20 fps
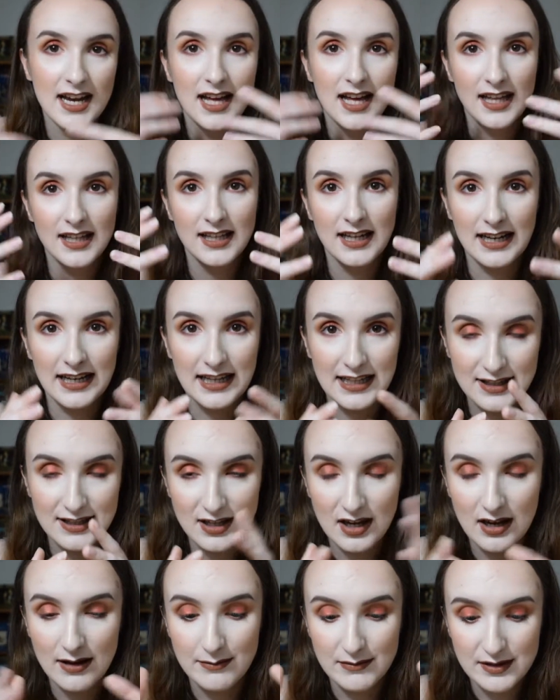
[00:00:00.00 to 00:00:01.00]
like in
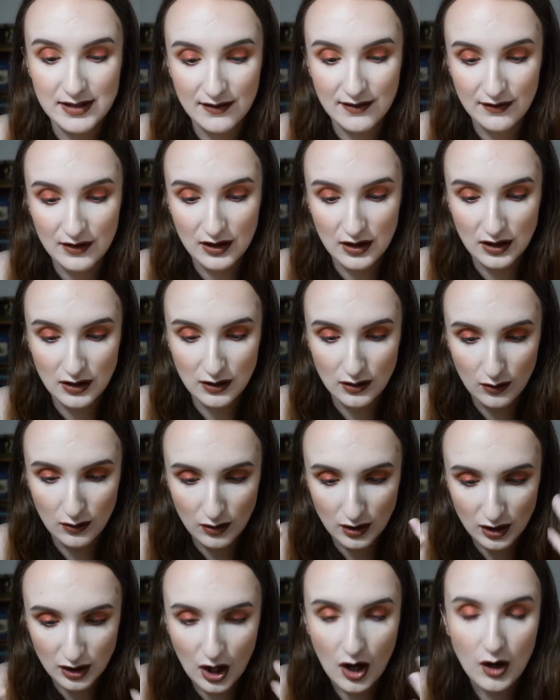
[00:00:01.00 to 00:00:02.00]
terms of
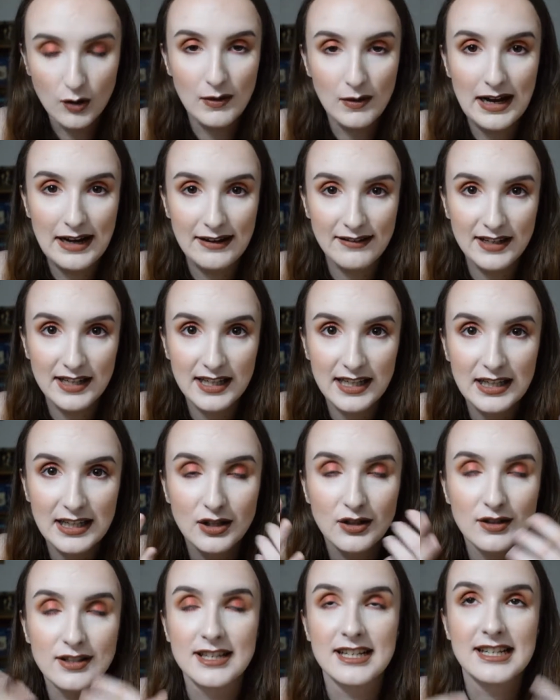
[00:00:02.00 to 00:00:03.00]
long wearing, it
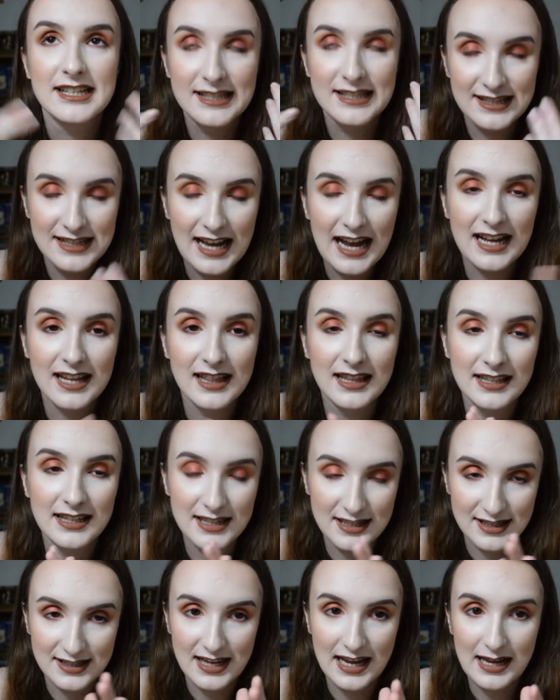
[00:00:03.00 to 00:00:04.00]
looks exactly the
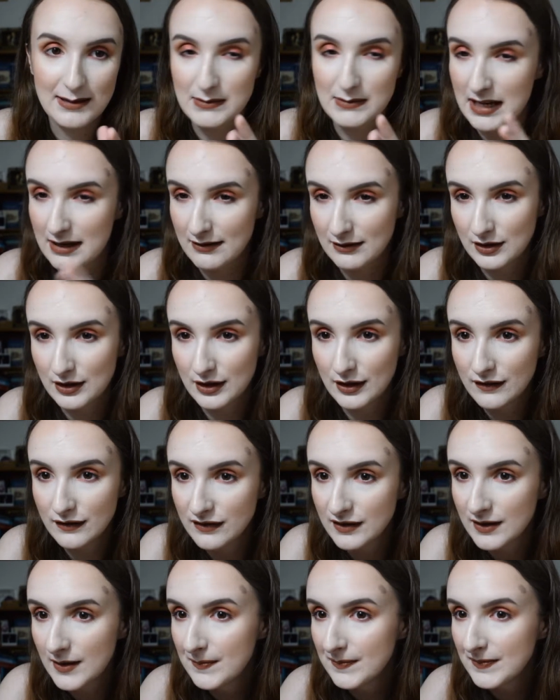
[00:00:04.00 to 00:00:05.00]
same near
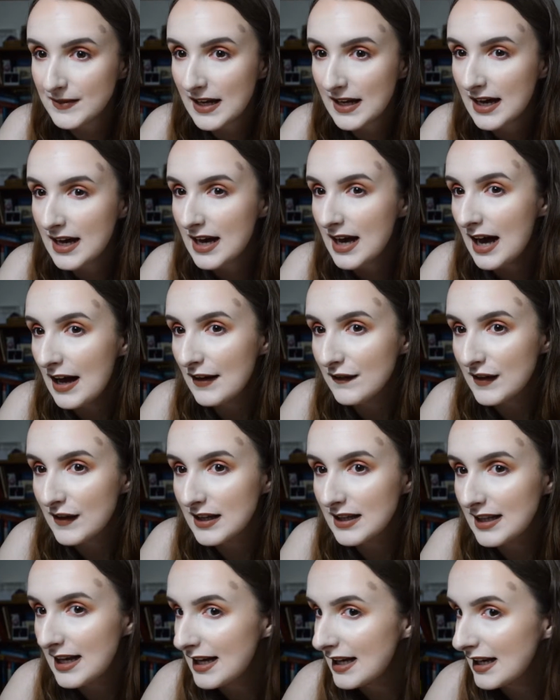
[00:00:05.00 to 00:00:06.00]
enough. I feel
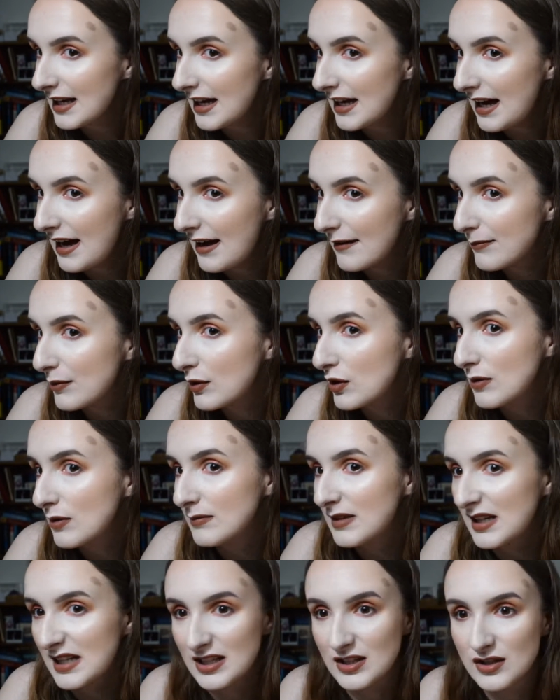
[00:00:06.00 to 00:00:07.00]
like I've become
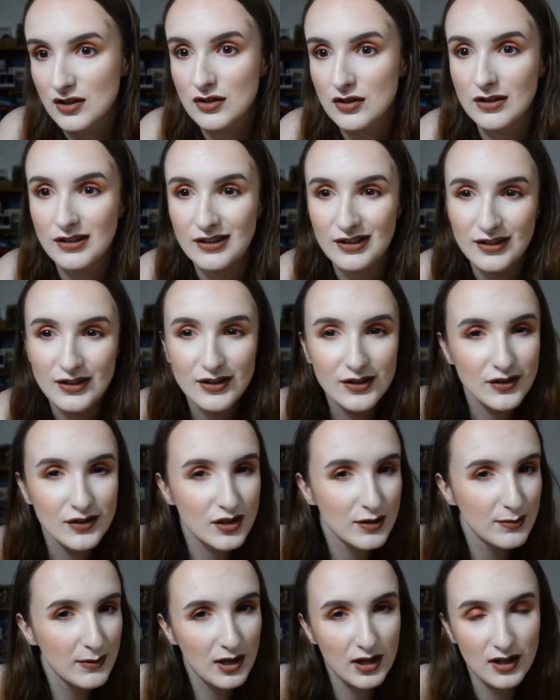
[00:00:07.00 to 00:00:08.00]
like a
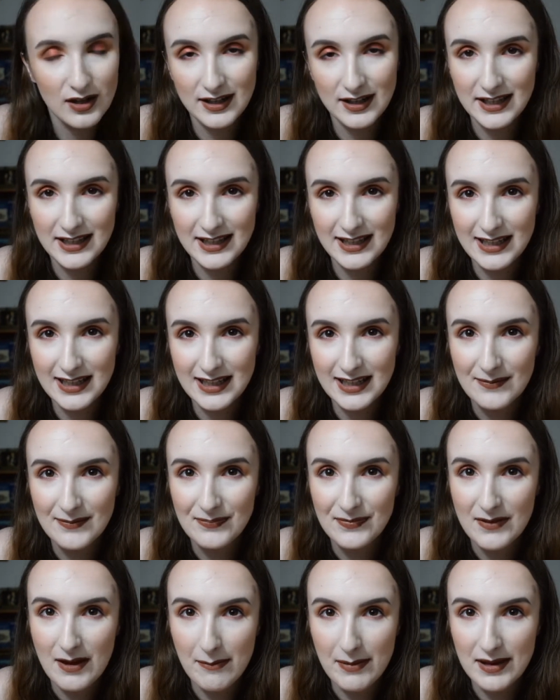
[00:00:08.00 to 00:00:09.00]
touch more oily
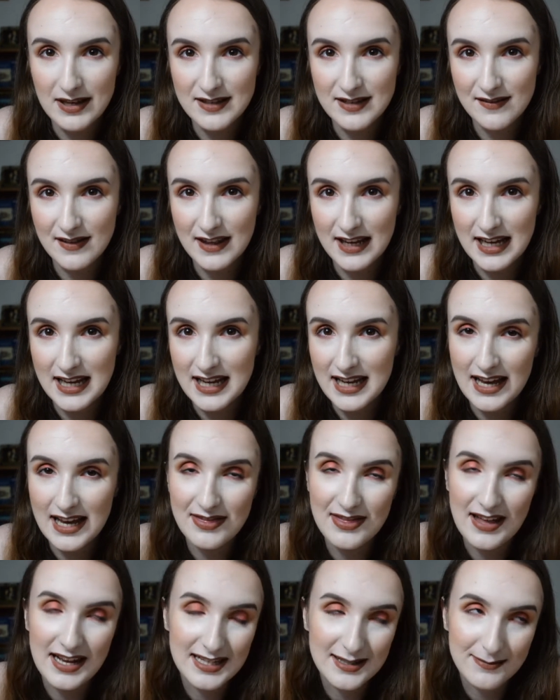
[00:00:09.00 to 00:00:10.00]
because of the heat, and
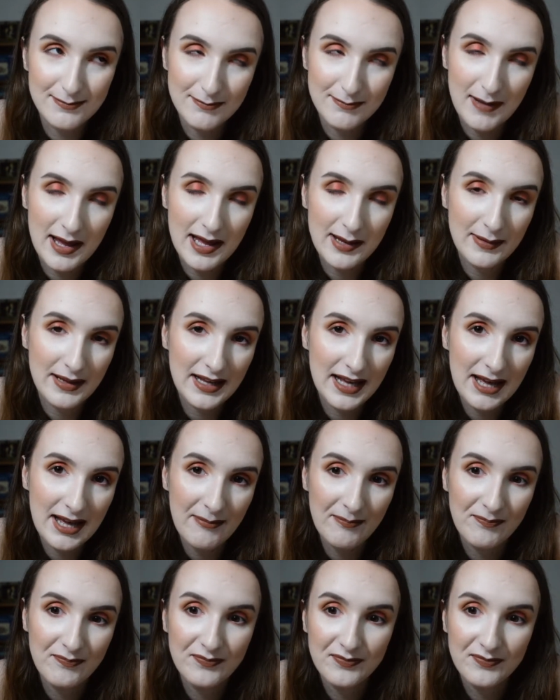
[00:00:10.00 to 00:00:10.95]
that's maybe it.